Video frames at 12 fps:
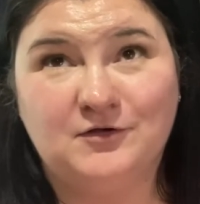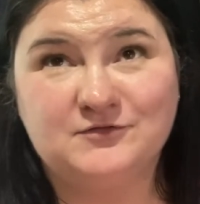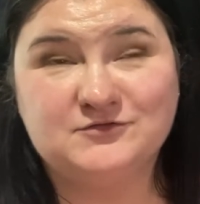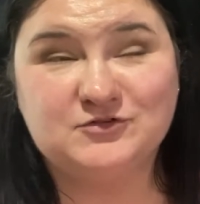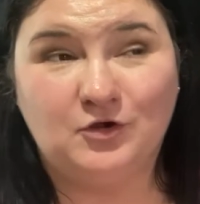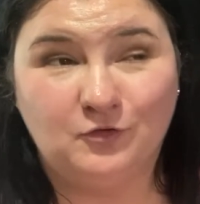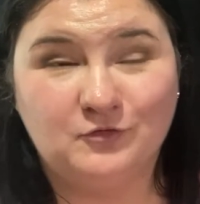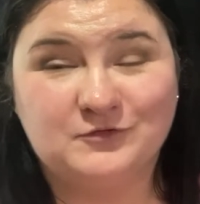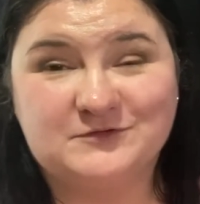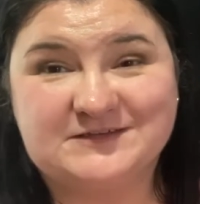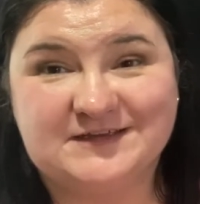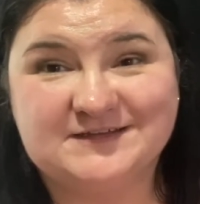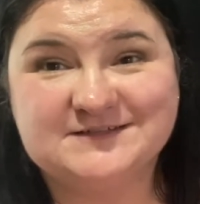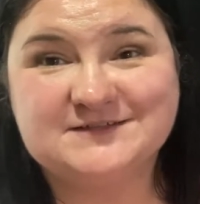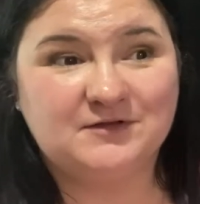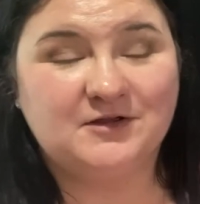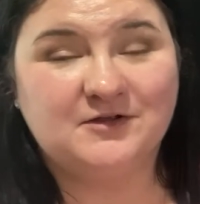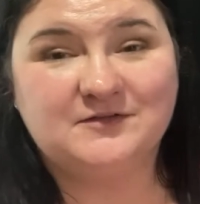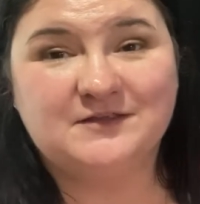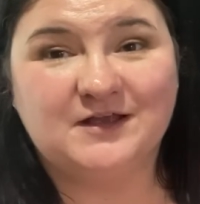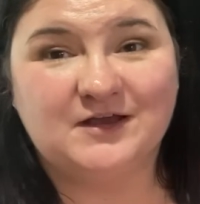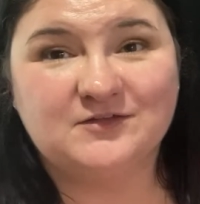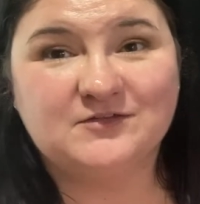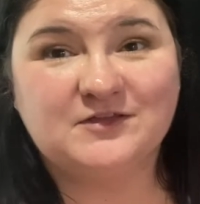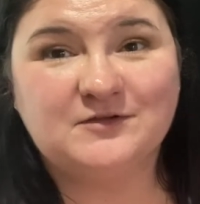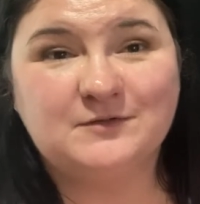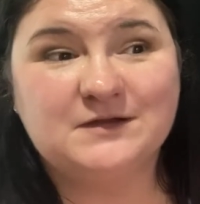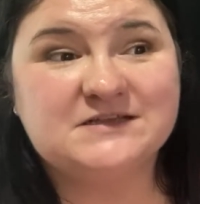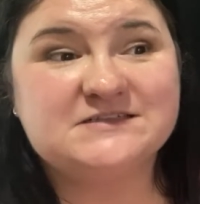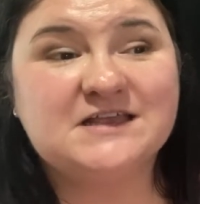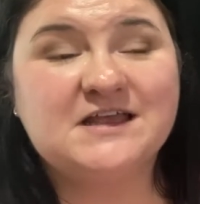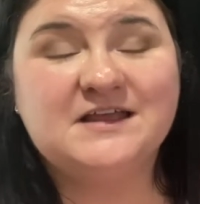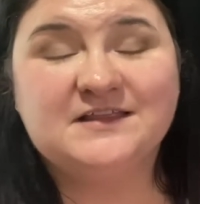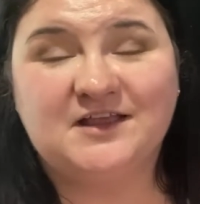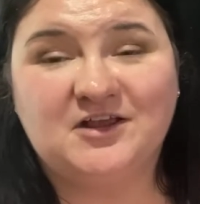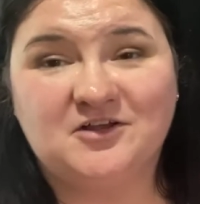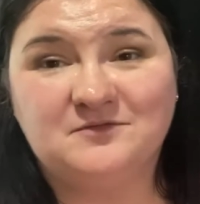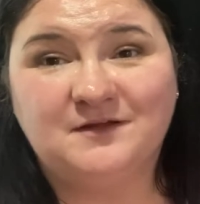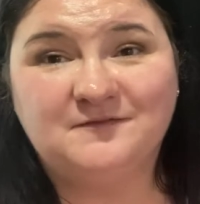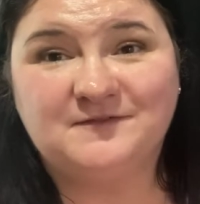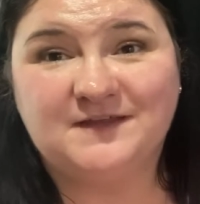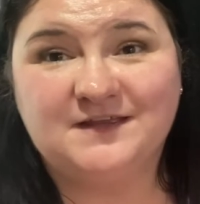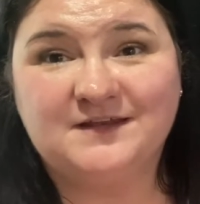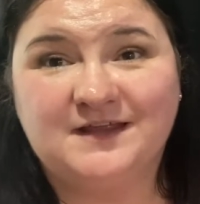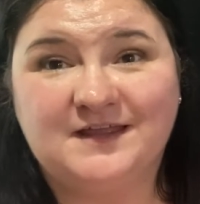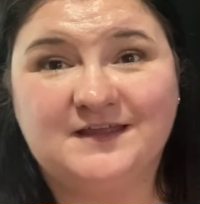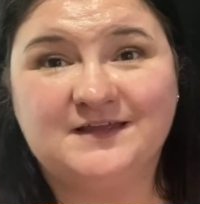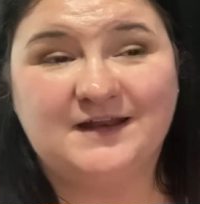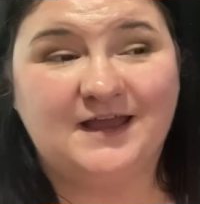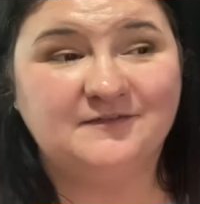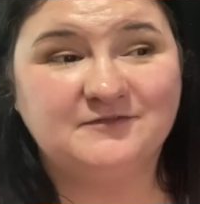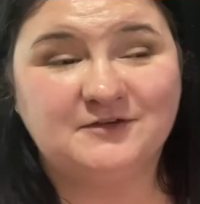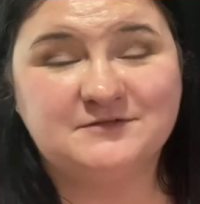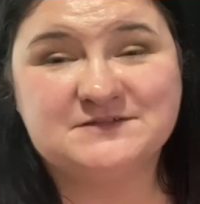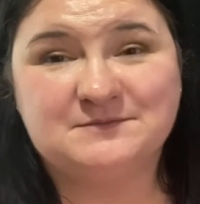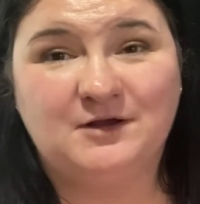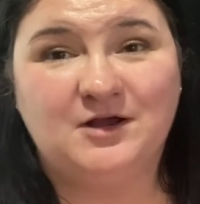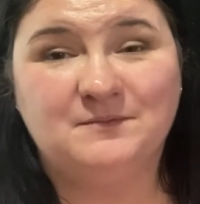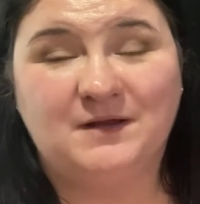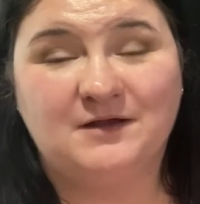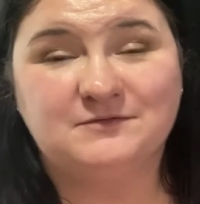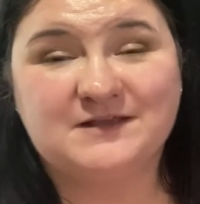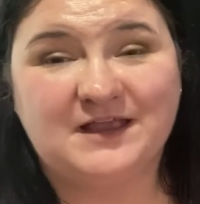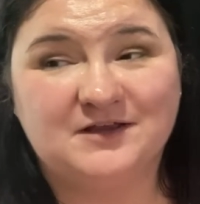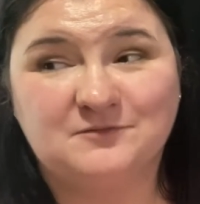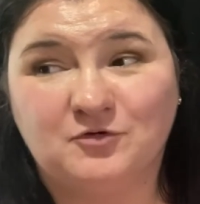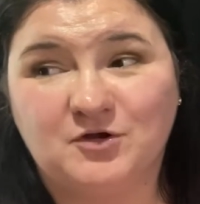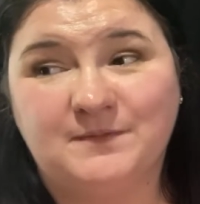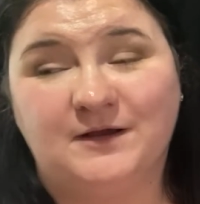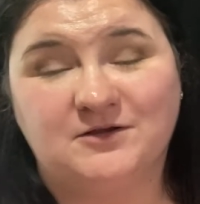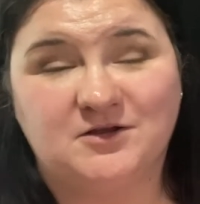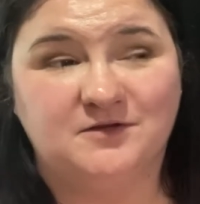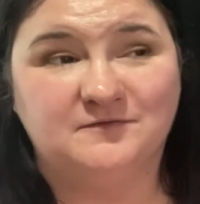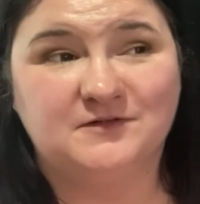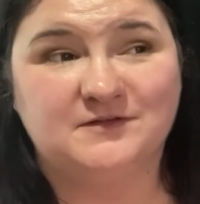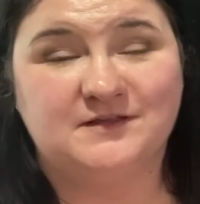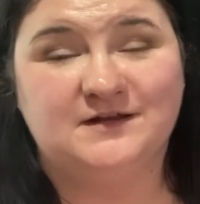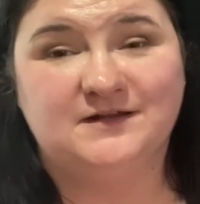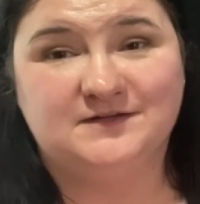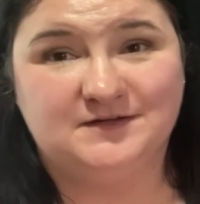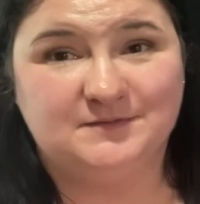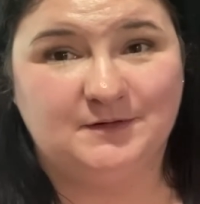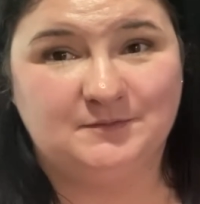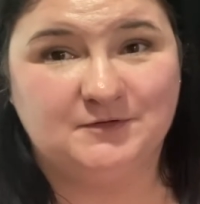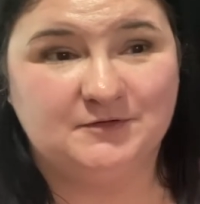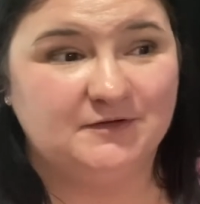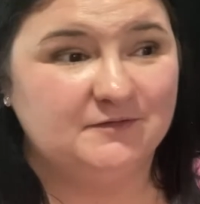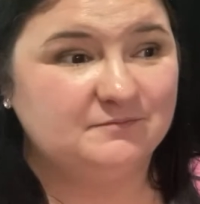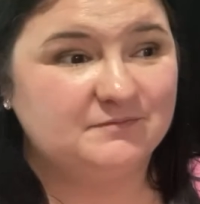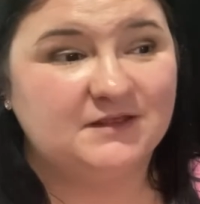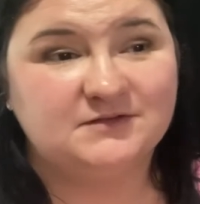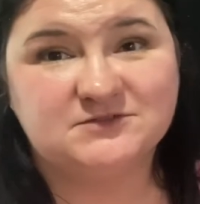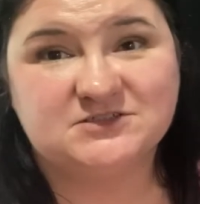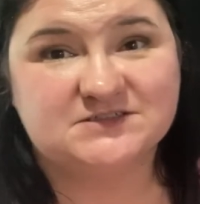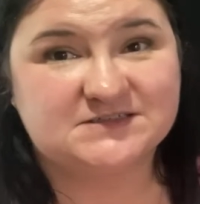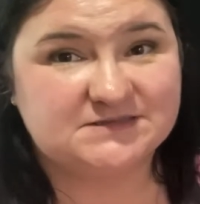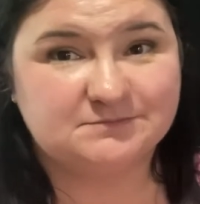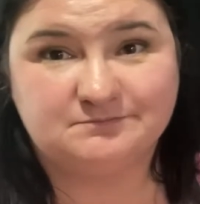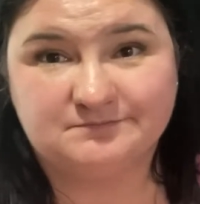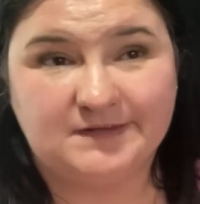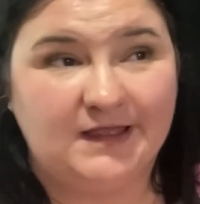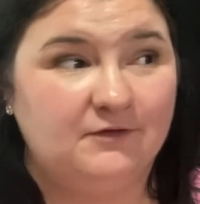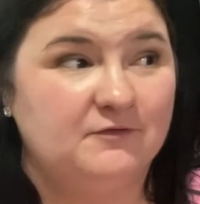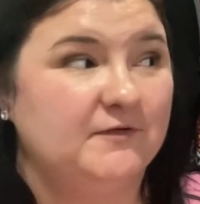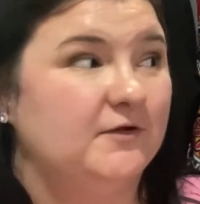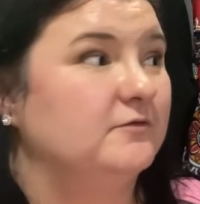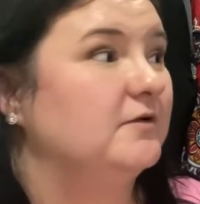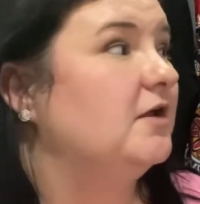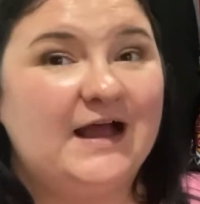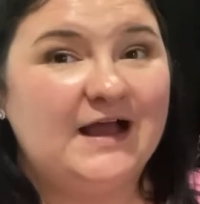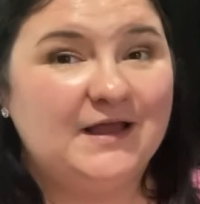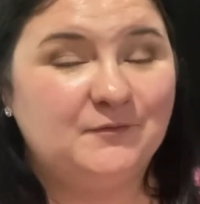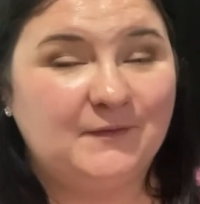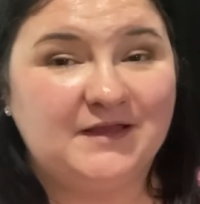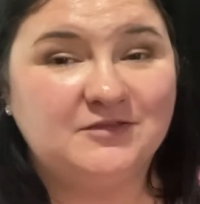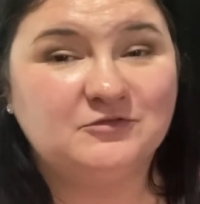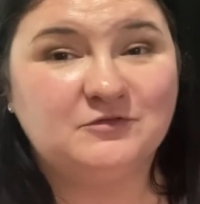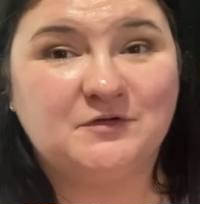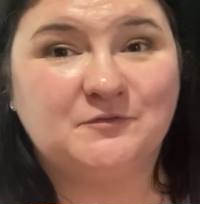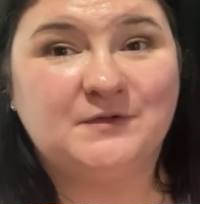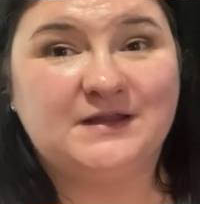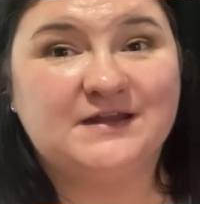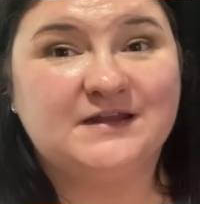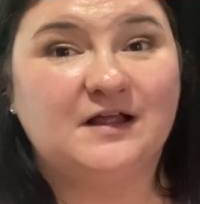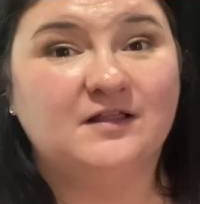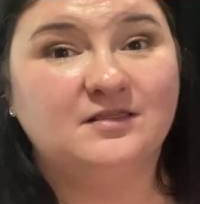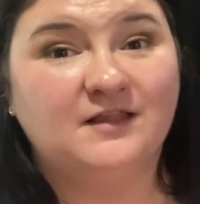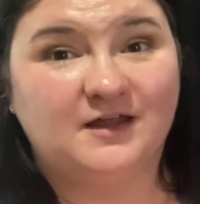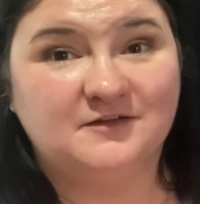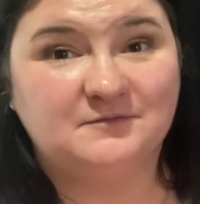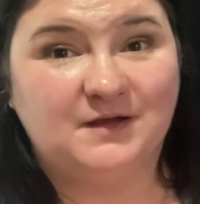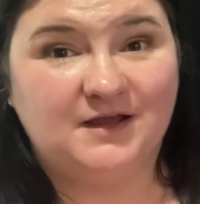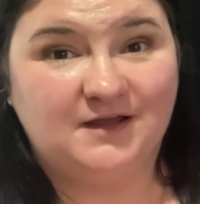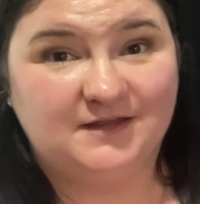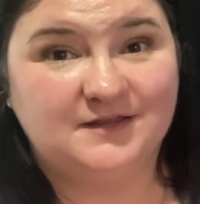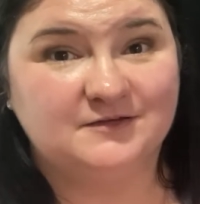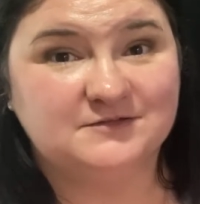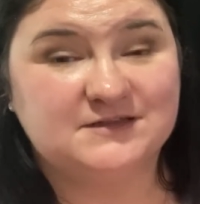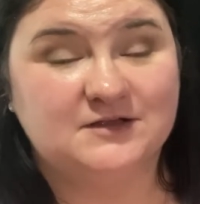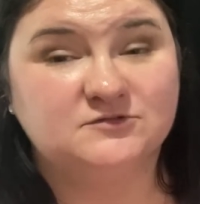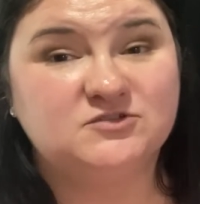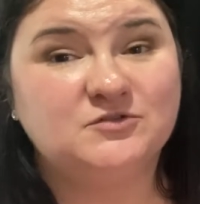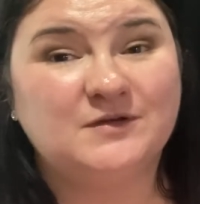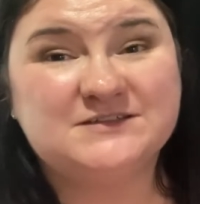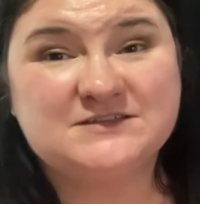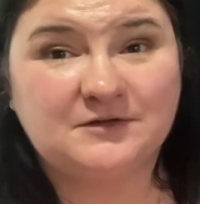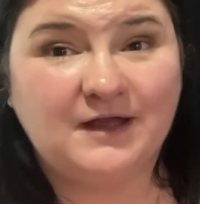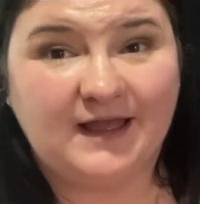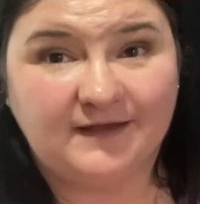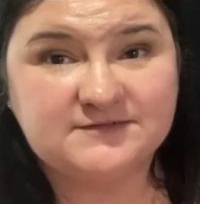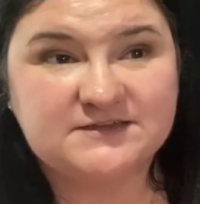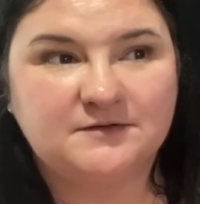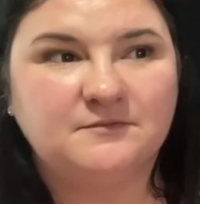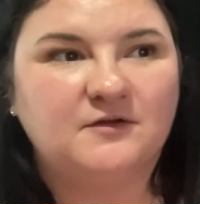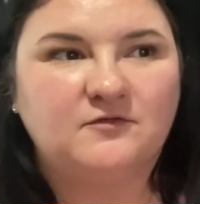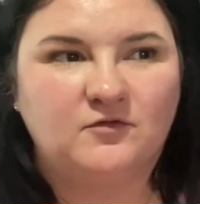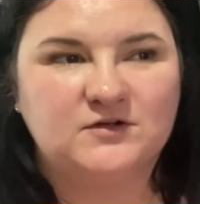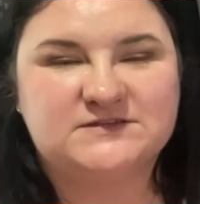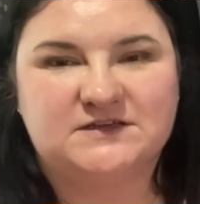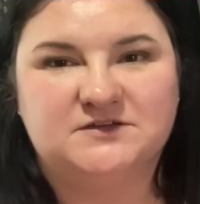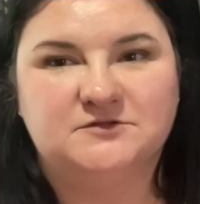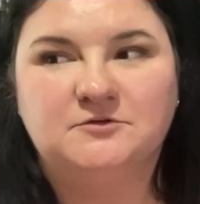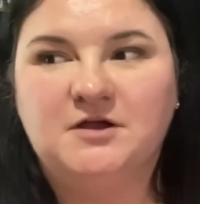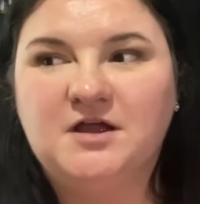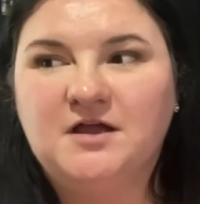total sense. And the other thing was, they hurt my feet, and after I was a mom, I cared more about comfort than I did about beauty. That was just how it felt. I went through and weeded a lot of my high heels out. Do I still have some? Of course I do.